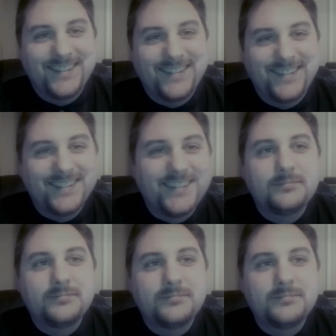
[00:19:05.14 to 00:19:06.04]

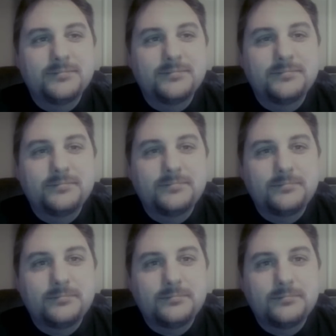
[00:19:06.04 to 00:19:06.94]

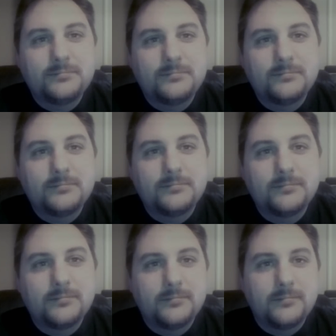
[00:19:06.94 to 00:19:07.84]

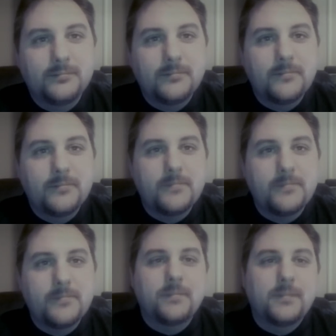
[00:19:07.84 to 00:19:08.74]

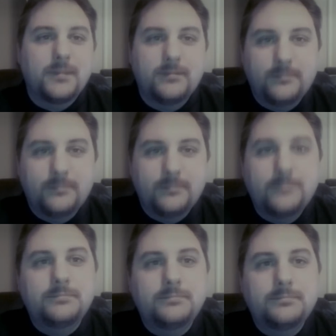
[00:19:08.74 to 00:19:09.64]

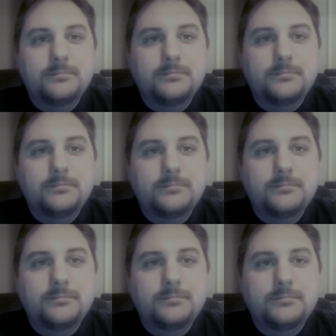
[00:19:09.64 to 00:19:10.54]

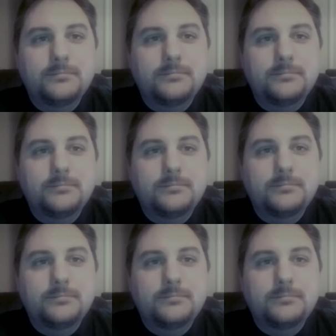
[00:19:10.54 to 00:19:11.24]
No words are spoken by the person on screen.